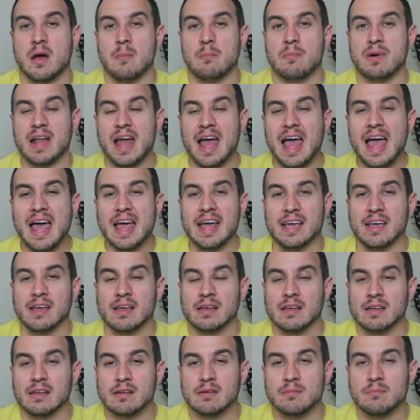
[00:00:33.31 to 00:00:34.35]
But hey,
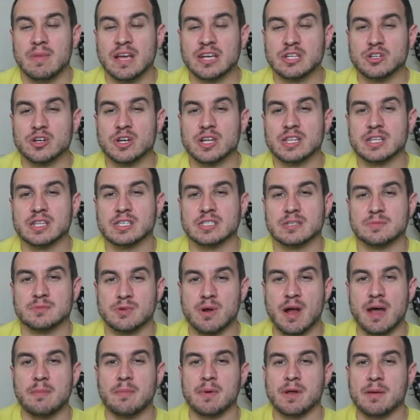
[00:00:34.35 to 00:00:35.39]
make sure to hit the
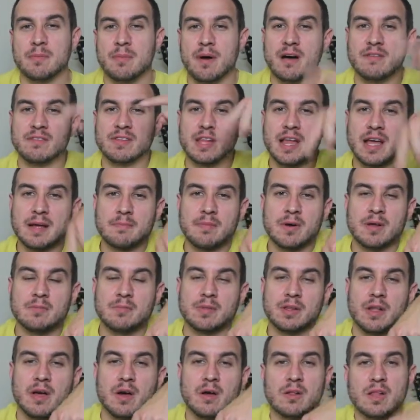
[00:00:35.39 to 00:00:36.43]
subscribe button above and like button
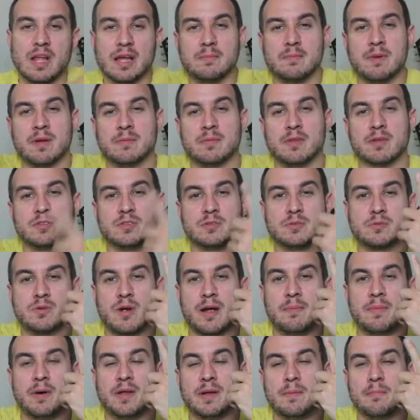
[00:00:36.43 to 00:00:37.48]
below, like button below,
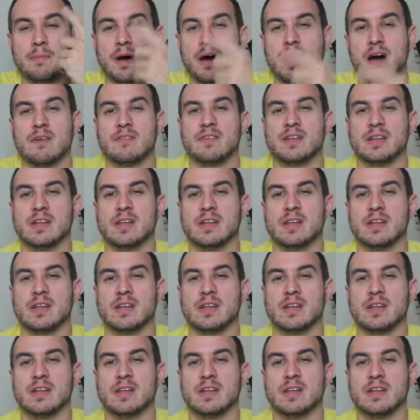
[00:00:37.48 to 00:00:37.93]
subscribe button above.